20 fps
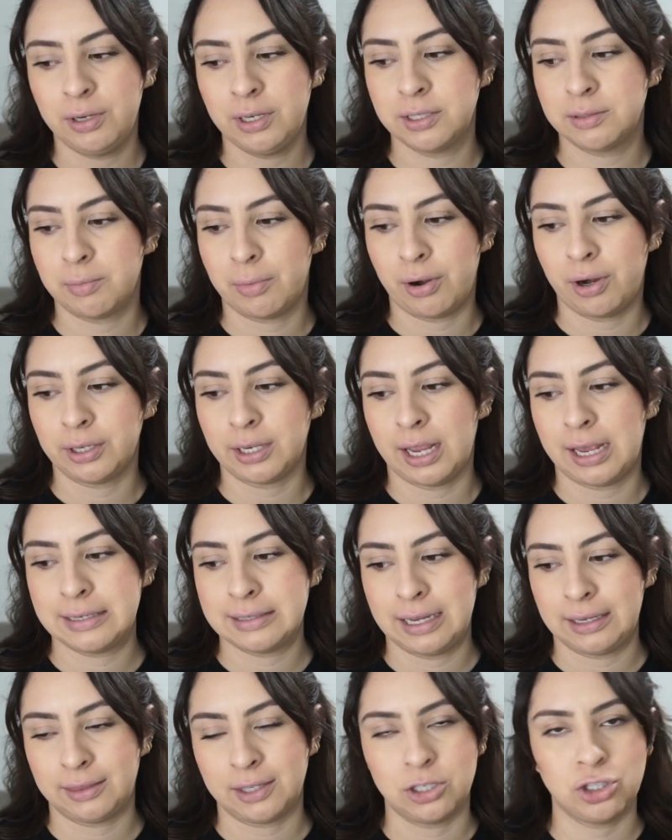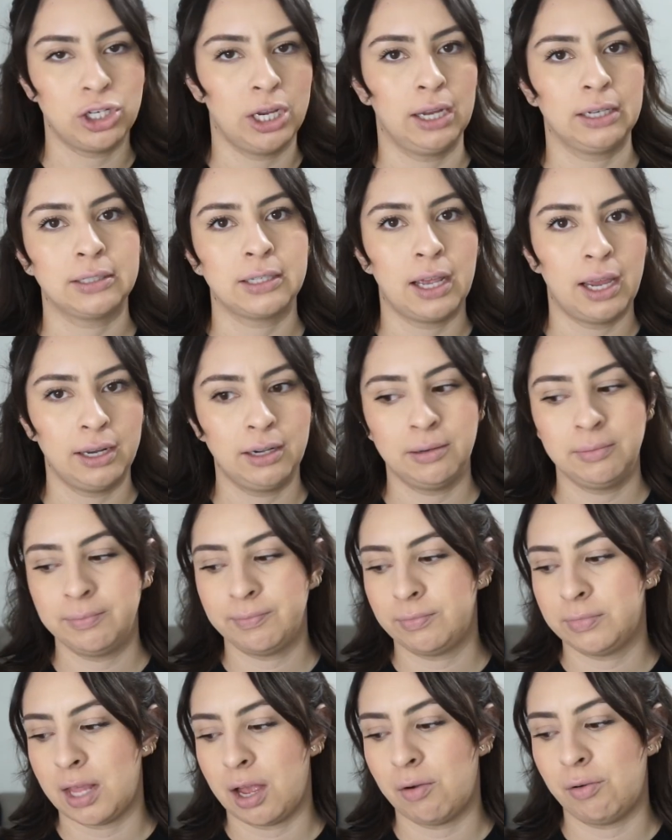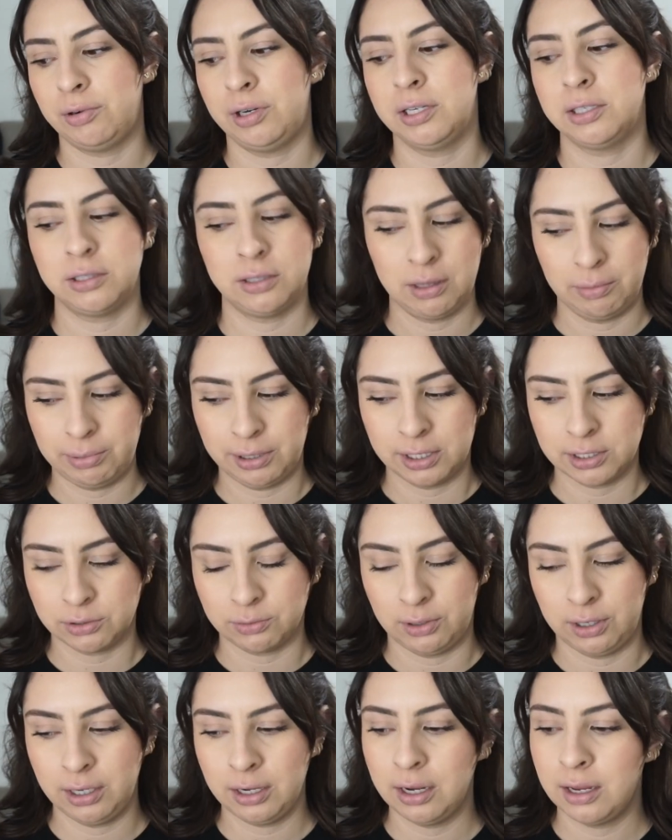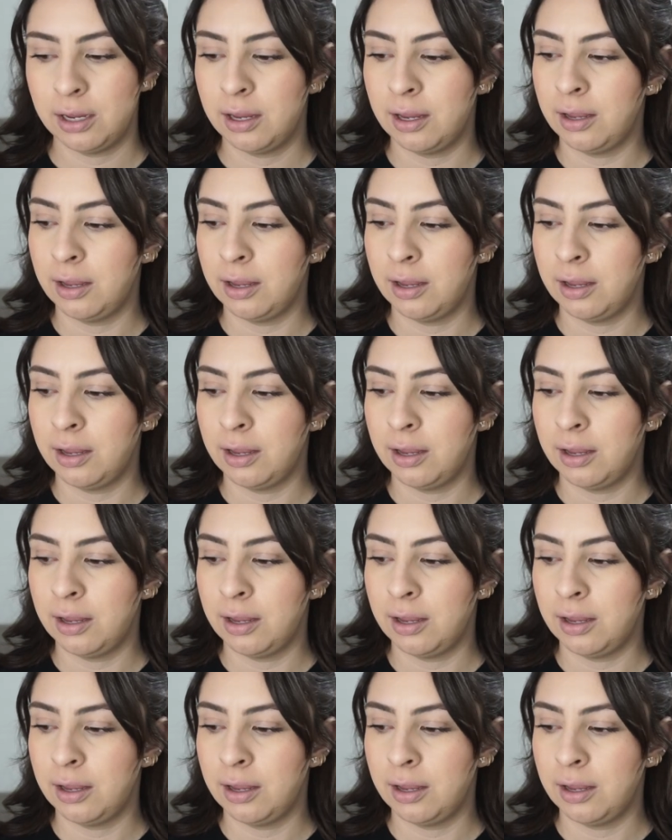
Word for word: one is marked as like the checked item. That one is the biggest one.